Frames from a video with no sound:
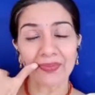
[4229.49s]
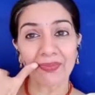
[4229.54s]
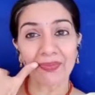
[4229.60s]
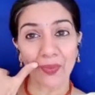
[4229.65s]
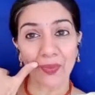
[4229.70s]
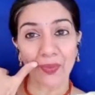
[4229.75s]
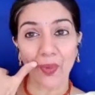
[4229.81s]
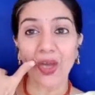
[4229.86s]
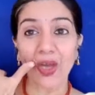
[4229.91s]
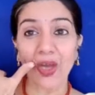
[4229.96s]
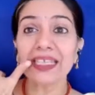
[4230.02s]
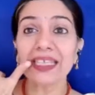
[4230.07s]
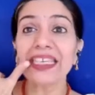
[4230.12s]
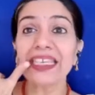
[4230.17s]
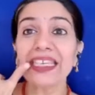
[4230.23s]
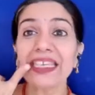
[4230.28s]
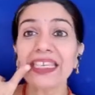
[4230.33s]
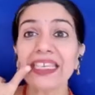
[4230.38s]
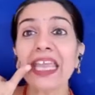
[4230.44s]
But what
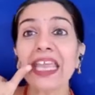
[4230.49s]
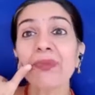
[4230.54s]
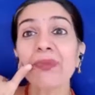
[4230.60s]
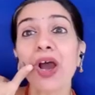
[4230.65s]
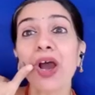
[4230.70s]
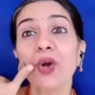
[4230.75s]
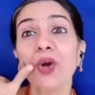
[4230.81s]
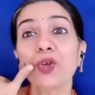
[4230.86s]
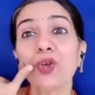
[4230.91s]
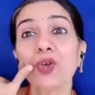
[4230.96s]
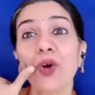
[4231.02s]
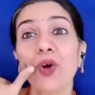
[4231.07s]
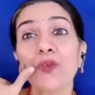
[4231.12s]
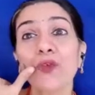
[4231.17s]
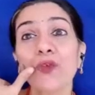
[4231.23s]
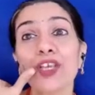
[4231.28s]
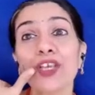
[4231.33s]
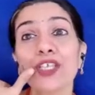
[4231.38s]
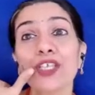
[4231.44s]
came out
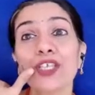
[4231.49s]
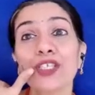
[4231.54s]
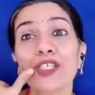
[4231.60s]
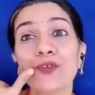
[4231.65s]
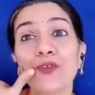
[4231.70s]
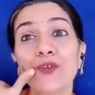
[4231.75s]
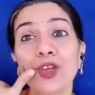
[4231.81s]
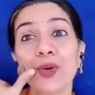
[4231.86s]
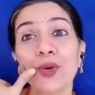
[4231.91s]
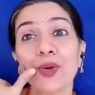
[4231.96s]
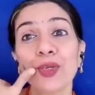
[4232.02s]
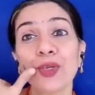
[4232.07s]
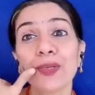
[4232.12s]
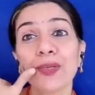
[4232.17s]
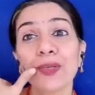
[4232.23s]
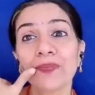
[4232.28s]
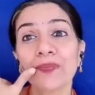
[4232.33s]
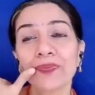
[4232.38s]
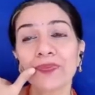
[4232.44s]
of his
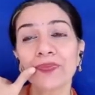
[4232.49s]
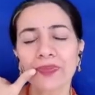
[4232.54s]
flute?